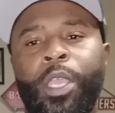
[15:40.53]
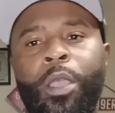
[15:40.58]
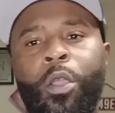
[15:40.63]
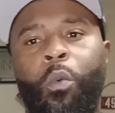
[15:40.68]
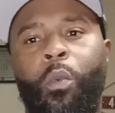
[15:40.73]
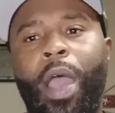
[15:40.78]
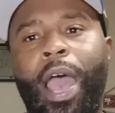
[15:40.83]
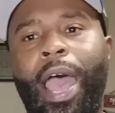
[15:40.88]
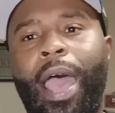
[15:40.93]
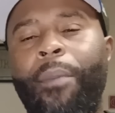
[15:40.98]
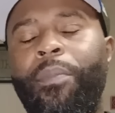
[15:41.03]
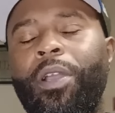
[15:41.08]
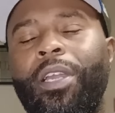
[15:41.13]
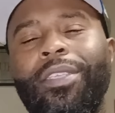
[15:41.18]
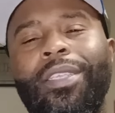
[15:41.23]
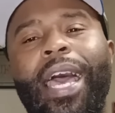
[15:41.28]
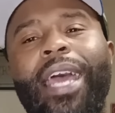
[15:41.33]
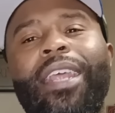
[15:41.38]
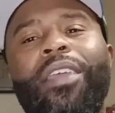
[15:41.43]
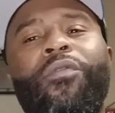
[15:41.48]
Why? Because
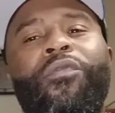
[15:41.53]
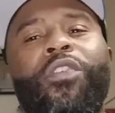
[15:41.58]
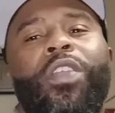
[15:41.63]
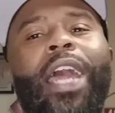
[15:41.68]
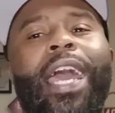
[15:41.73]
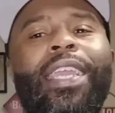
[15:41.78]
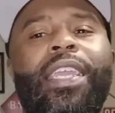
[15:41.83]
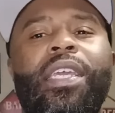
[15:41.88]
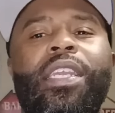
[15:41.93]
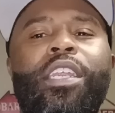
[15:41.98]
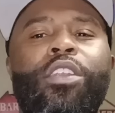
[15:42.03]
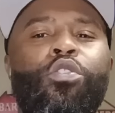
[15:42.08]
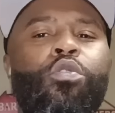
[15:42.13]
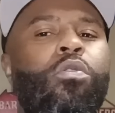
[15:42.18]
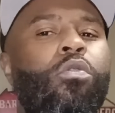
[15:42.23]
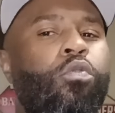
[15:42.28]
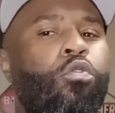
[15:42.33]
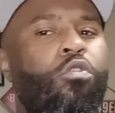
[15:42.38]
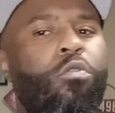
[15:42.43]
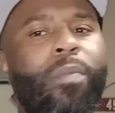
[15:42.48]
I didn't feel like getting a
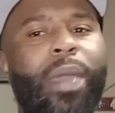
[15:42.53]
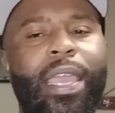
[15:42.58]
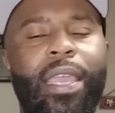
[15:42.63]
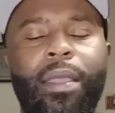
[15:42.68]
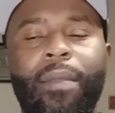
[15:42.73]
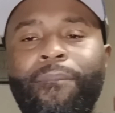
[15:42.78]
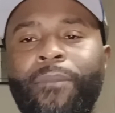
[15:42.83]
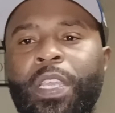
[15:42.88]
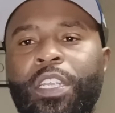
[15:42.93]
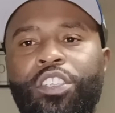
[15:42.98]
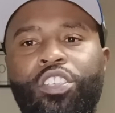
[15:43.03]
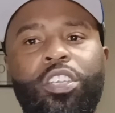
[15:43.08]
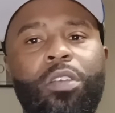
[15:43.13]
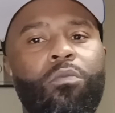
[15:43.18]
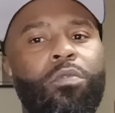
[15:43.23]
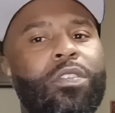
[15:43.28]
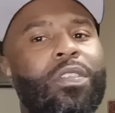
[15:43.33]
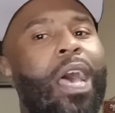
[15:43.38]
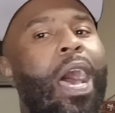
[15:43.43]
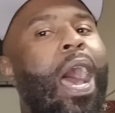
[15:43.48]
new roommate. Chip
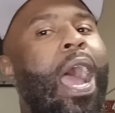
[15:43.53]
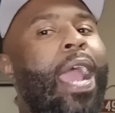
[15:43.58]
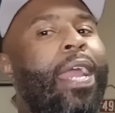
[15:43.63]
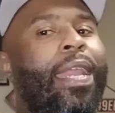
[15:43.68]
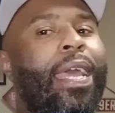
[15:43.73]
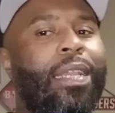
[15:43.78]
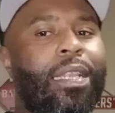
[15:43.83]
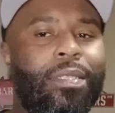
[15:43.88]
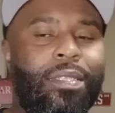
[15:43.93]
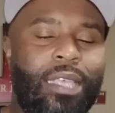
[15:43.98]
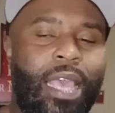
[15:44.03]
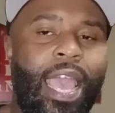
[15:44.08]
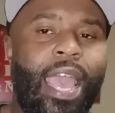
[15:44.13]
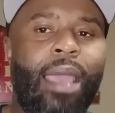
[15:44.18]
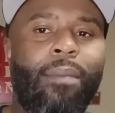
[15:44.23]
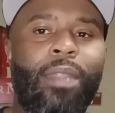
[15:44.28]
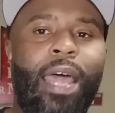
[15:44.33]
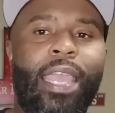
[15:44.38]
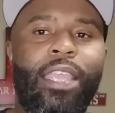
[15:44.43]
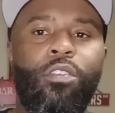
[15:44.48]
was all right at the
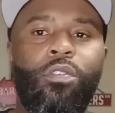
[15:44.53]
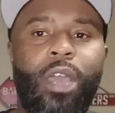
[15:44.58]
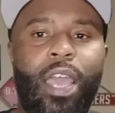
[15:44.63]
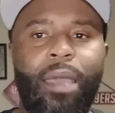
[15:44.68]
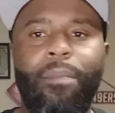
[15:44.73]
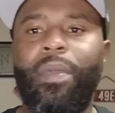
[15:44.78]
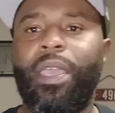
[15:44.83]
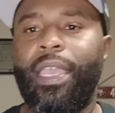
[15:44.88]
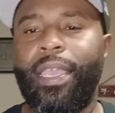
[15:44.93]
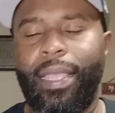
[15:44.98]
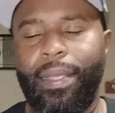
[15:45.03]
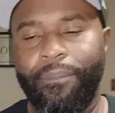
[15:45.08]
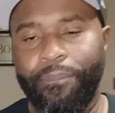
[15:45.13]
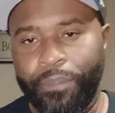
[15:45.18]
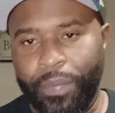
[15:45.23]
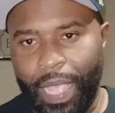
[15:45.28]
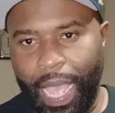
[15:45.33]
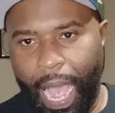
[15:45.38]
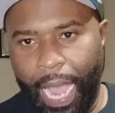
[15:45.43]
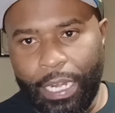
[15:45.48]
time. Like, you know what I mean?
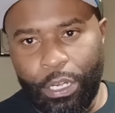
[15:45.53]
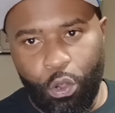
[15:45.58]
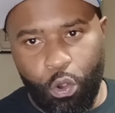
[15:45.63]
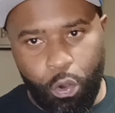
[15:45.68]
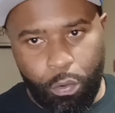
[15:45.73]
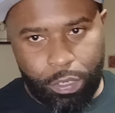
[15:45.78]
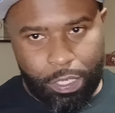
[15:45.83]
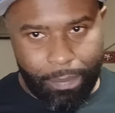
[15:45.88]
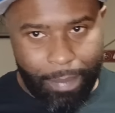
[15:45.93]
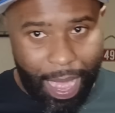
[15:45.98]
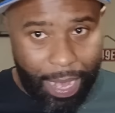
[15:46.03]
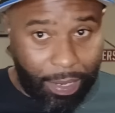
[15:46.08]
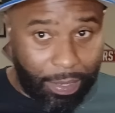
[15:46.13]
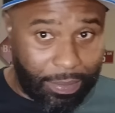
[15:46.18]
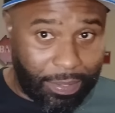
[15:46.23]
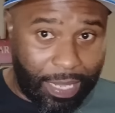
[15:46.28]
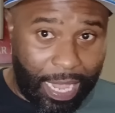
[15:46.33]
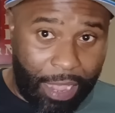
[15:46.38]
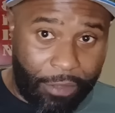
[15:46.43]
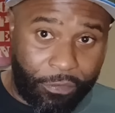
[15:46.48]
I knew it was a matter of
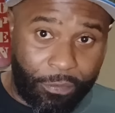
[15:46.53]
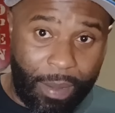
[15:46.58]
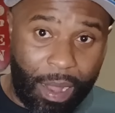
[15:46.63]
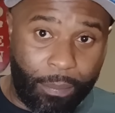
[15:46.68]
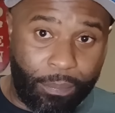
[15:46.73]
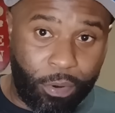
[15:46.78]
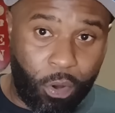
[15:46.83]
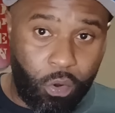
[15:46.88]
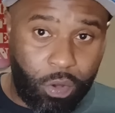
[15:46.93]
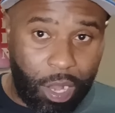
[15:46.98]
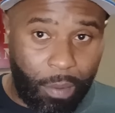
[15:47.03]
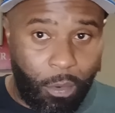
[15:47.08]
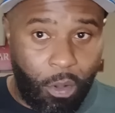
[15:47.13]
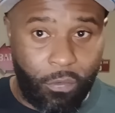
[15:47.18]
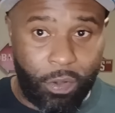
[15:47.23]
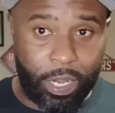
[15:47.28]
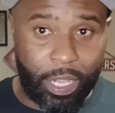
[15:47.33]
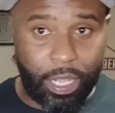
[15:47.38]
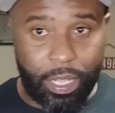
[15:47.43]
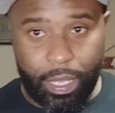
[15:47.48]
time for my bro come
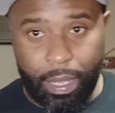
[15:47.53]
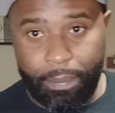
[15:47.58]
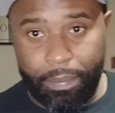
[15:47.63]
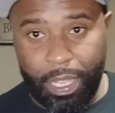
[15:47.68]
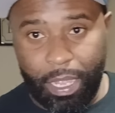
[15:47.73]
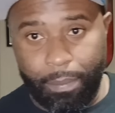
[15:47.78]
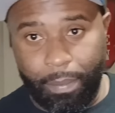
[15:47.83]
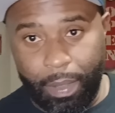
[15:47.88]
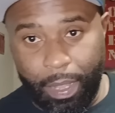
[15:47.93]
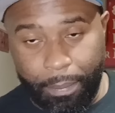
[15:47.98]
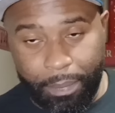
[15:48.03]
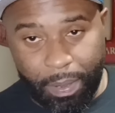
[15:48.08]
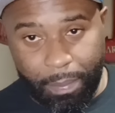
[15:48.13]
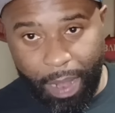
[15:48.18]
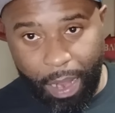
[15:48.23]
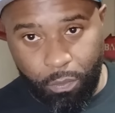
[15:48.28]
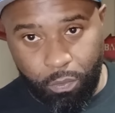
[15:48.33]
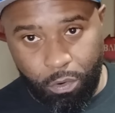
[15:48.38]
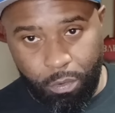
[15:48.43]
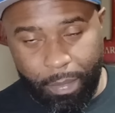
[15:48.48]
over there and be
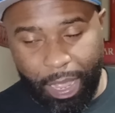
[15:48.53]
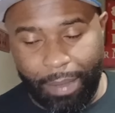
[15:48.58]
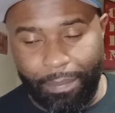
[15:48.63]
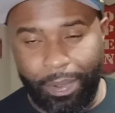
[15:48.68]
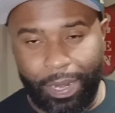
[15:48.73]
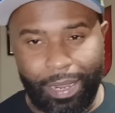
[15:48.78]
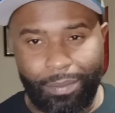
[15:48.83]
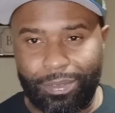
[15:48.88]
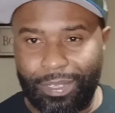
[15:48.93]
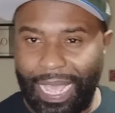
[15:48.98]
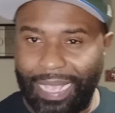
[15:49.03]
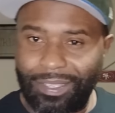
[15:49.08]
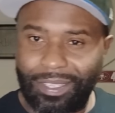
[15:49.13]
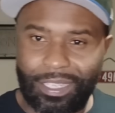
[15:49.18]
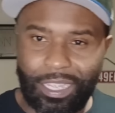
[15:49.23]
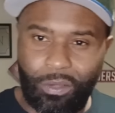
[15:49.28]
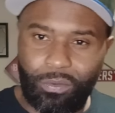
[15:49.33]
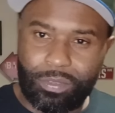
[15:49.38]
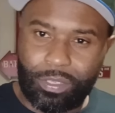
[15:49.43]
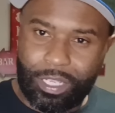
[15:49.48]
my roommate, but that
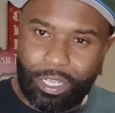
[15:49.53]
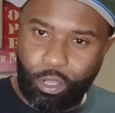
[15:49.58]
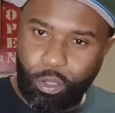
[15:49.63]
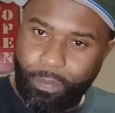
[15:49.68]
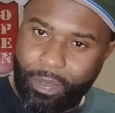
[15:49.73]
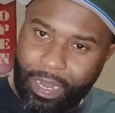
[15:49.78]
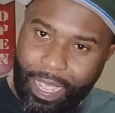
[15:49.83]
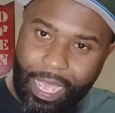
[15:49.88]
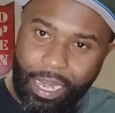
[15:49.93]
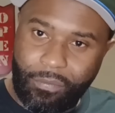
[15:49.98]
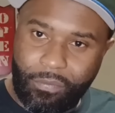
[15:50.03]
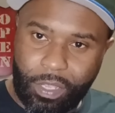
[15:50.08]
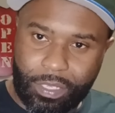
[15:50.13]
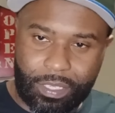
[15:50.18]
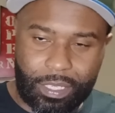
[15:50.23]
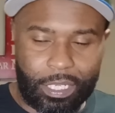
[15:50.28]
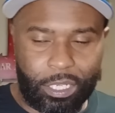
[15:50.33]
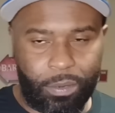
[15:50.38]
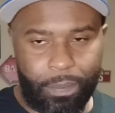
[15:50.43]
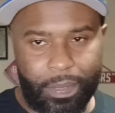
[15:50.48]
still was a little bit ahead of
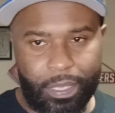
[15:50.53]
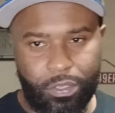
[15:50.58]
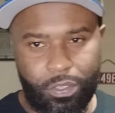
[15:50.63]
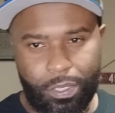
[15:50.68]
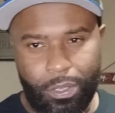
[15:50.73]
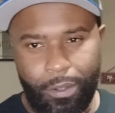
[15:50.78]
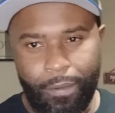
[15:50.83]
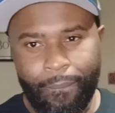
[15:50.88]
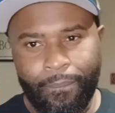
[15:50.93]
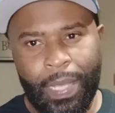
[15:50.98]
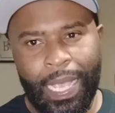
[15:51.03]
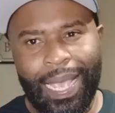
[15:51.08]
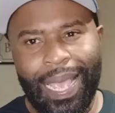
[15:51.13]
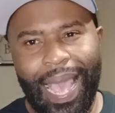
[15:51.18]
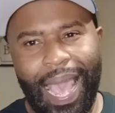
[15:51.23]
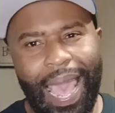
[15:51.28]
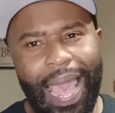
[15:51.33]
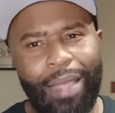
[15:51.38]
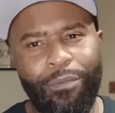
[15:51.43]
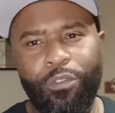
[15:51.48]
us a little bit. So
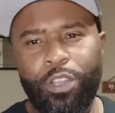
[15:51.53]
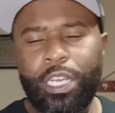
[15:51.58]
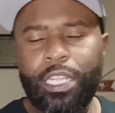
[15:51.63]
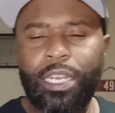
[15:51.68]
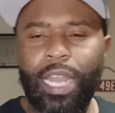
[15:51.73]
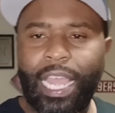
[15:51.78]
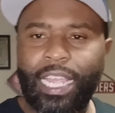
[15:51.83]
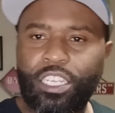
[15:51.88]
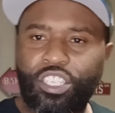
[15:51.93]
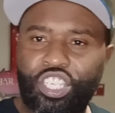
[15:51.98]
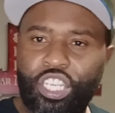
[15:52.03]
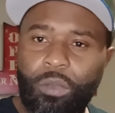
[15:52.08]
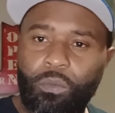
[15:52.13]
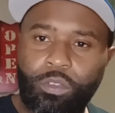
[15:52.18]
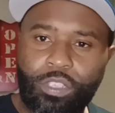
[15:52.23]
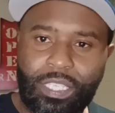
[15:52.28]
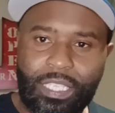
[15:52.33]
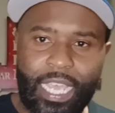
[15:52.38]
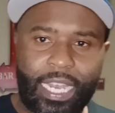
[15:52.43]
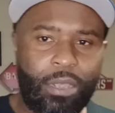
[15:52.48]
I really like, Chip
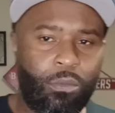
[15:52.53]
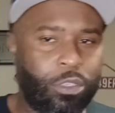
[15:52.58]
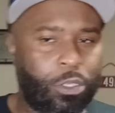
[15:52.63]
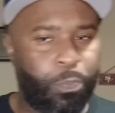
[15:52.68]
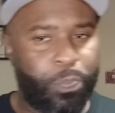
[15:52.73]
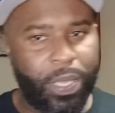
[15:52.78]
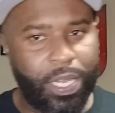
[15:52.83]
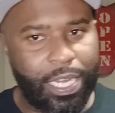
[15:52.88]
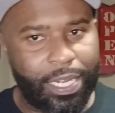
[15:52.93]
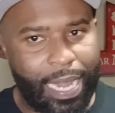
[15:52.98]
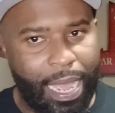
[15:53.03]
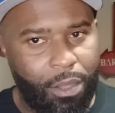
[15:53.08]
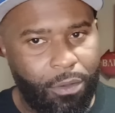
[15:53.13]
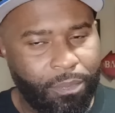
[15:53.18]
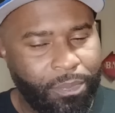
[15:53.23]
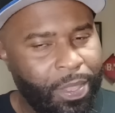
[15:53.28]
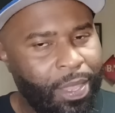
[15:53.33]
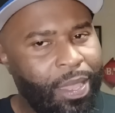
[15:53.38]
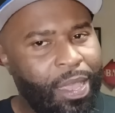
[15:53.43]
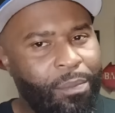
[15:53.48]
was saying he was peeling
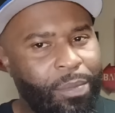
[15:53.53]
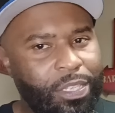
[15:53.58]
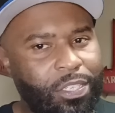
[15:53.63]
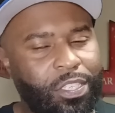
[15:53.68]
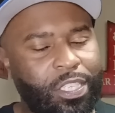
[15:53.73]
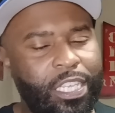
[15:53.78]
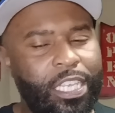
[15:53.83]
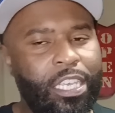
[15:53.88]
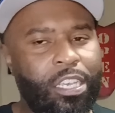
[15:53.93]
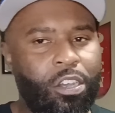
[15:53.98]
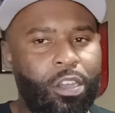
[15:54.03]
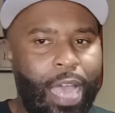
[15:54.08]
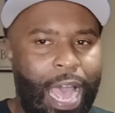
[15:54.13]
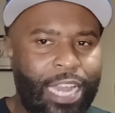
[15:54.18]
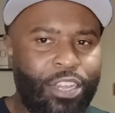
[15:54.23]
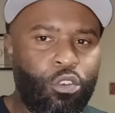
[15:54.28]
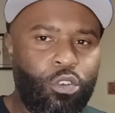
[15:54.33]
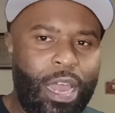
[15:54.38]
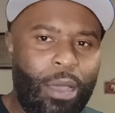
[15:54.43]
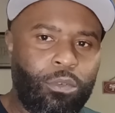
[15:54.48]
out, but still, I
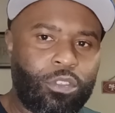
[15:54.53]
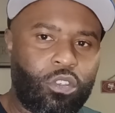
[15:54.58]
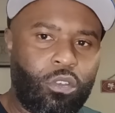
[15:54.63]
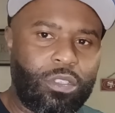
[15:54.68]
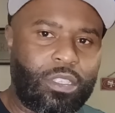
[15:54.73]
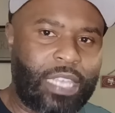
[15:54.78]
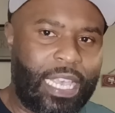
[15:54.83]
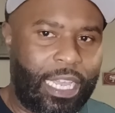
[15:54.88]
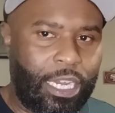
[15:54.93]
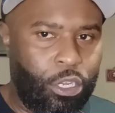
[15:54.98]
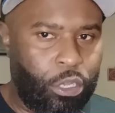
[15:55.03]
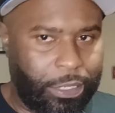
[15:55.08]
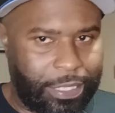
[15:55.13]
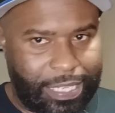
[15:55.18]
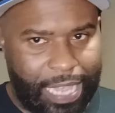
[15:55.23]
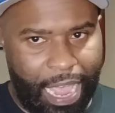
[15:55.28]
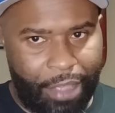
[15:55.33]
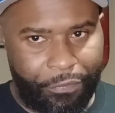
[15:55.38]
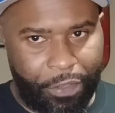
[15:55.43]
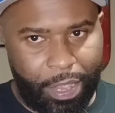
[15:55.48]
knew that was going to take a little
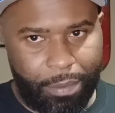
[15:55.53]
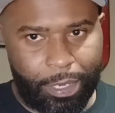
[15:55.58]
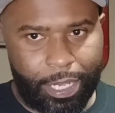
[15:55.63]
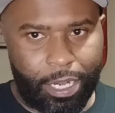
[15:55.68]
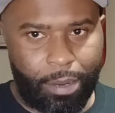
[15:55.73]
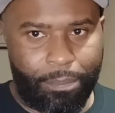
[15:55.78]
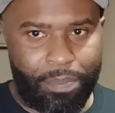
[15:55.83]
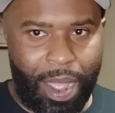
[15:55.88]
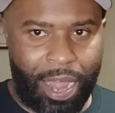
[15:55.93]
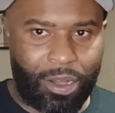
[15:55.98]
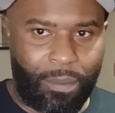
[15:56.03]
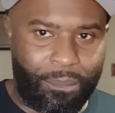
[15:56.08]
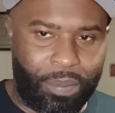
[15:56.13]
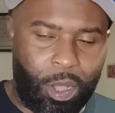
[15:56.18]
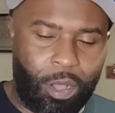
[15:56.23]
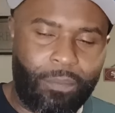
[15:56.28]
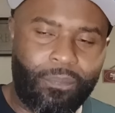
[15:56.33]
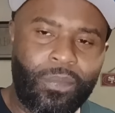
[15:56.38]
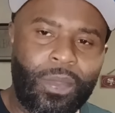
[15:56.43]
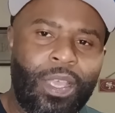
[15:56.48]
time for him to get a bottom
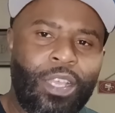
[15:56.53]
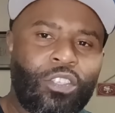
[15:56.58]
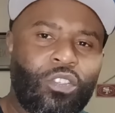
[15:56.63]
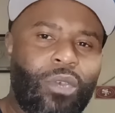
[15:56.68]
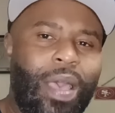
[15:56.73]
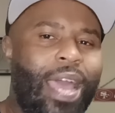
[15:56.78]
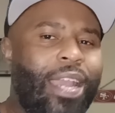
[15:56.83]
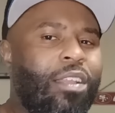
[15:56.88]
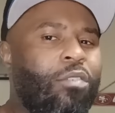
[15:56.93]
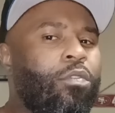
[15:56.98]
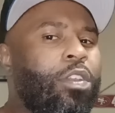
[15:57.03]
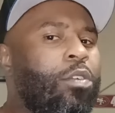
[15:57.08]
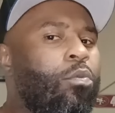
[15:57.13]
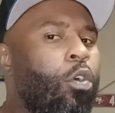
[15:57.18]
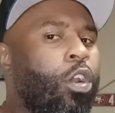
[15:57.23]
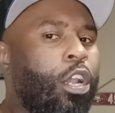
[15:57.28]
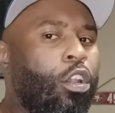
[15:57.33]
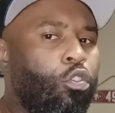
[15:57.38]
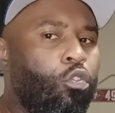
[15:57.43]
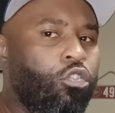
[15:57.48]
bump. So I didn't really
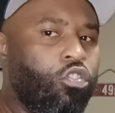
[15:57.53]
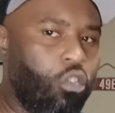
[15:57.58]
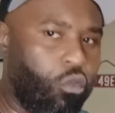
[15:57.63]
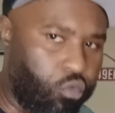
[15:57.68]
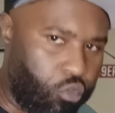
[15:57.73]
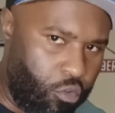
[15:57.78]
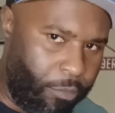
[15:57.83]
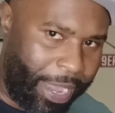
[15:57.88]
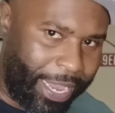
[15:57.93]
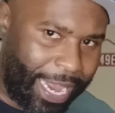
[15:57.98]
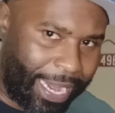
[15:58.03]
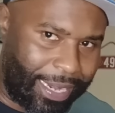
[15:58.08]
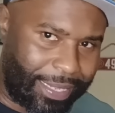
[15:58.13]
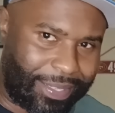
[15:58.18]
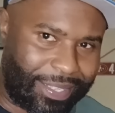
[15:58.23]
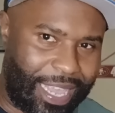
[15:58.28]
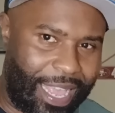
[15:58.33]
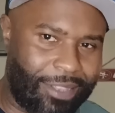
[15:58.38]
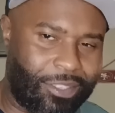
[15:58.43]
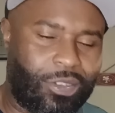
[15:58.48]
want to lose a roommate at the time.